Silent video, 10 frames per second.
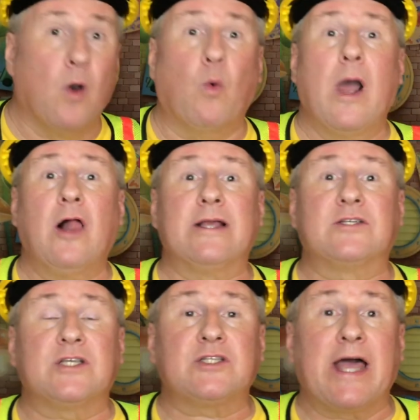Well,
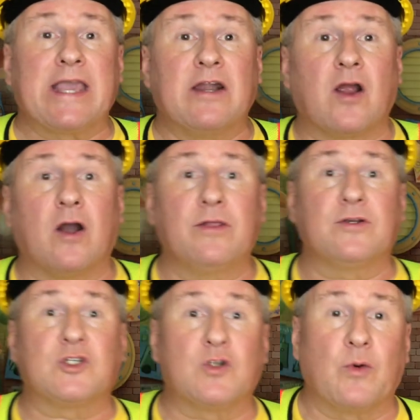it's just like in our other
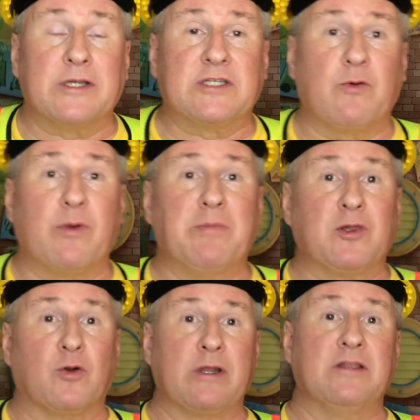stories that we've
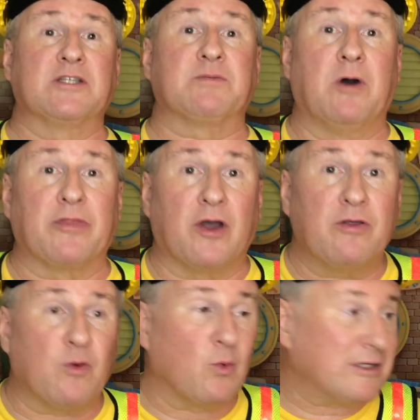been learning this month,
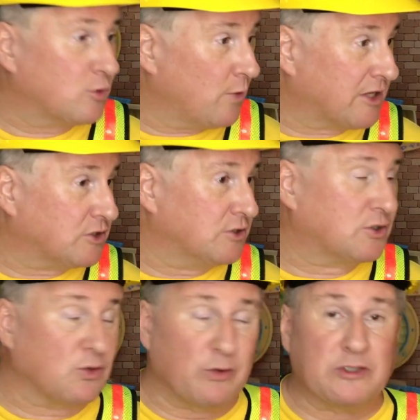other resurrection
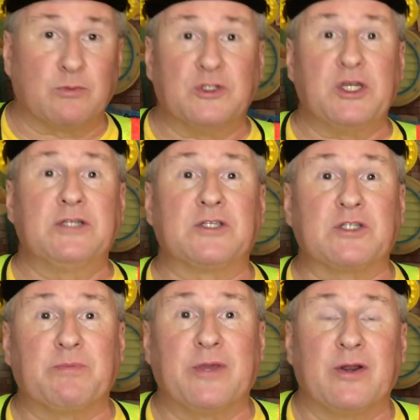stories when
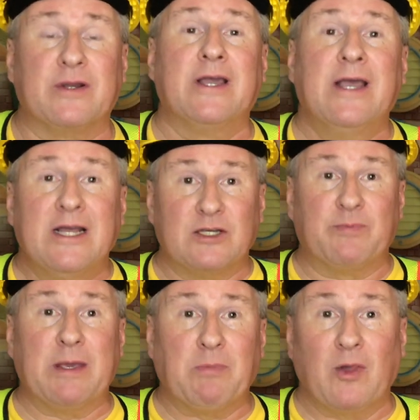Jesus appeared to
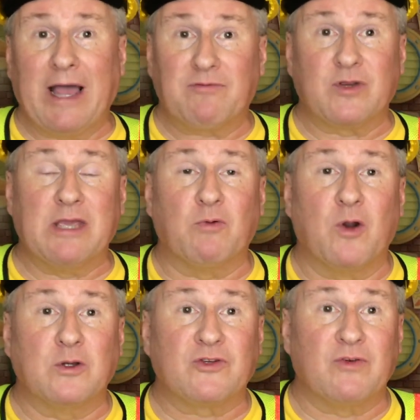people after he
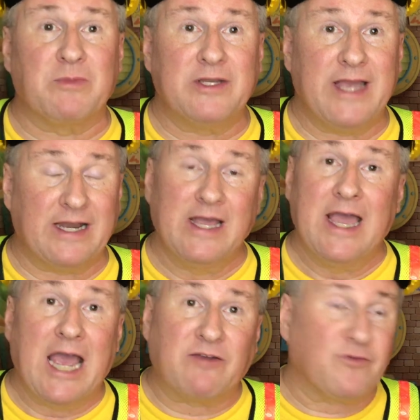rose from the dead.
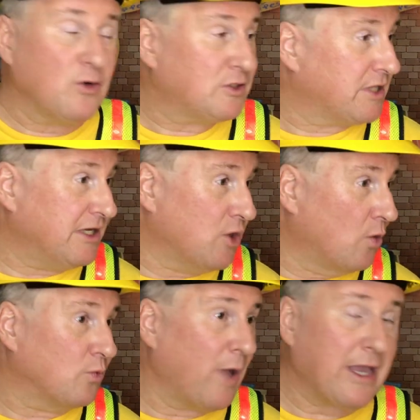At first, they
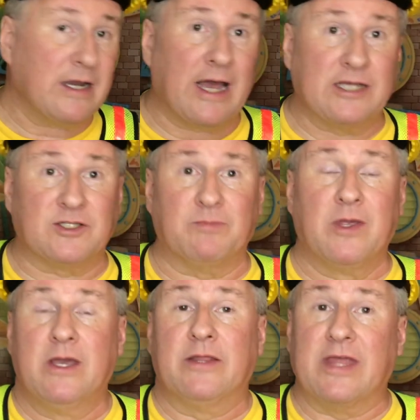don't recognize him.
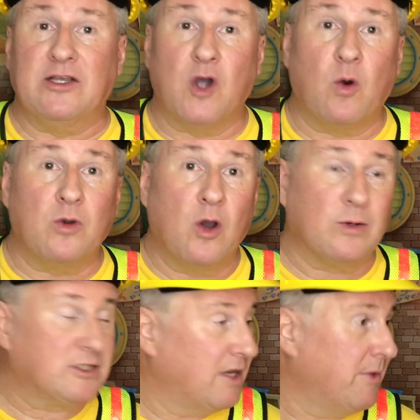They don't know
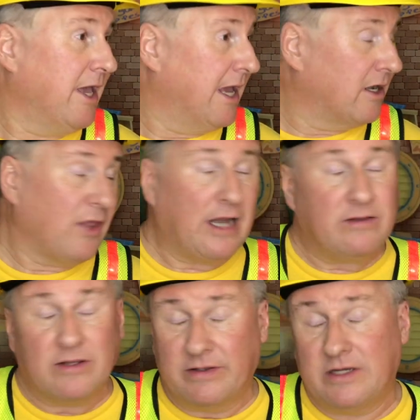it's him. And a lot
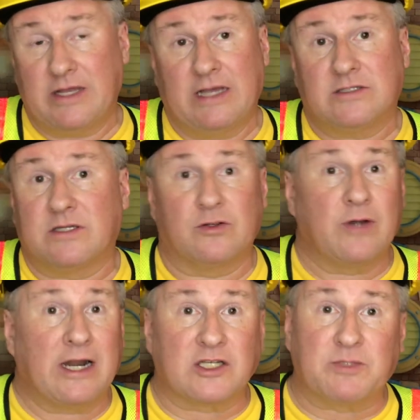of the, it has, they're
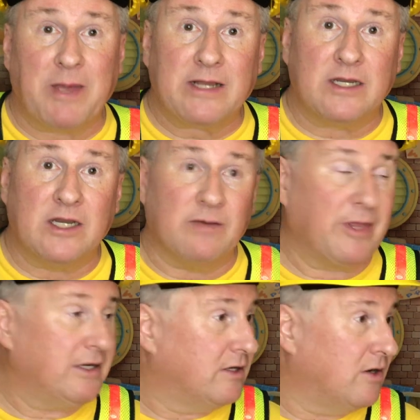not expecting him.
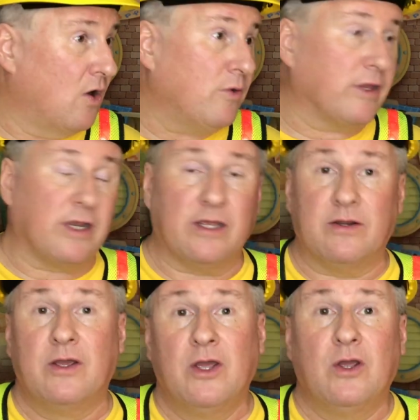They didn't know that he
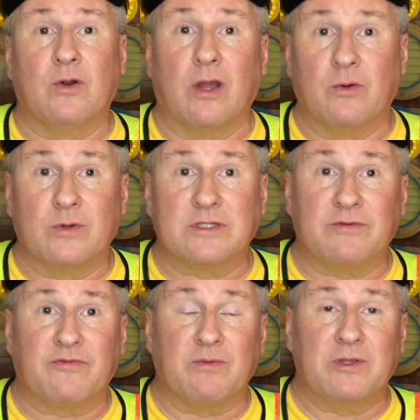had uh,
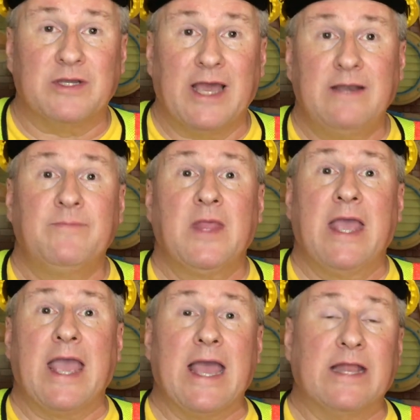risen from the dead,
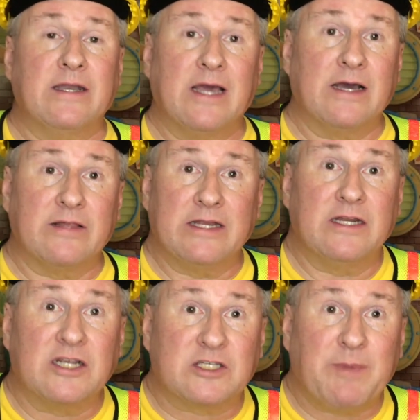and uh, they
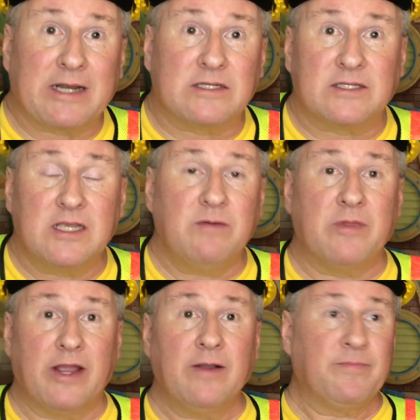didn't expect to see him
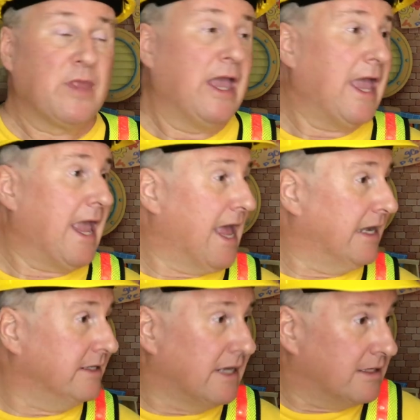there,
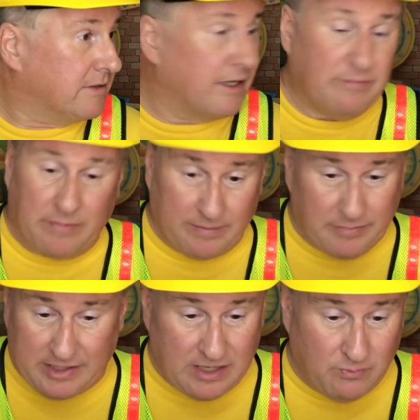and uh, and but,
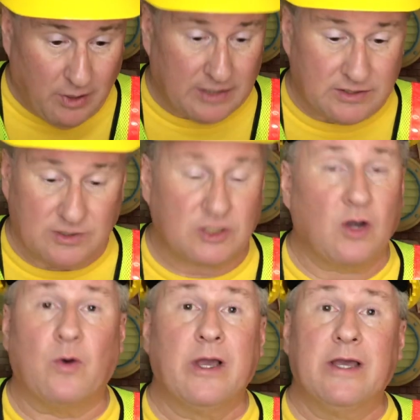but he was, and
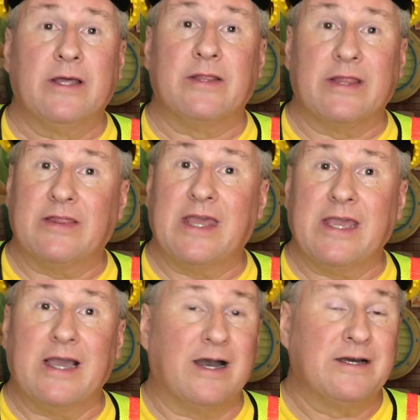so
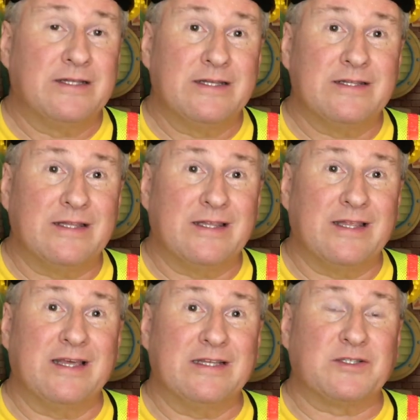they uh,
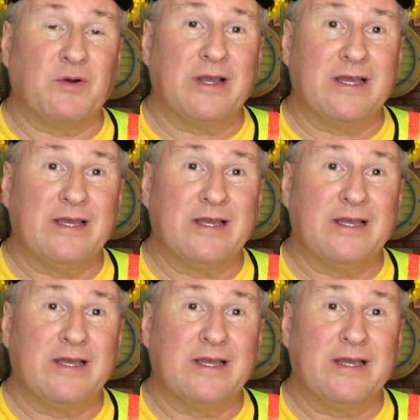it's a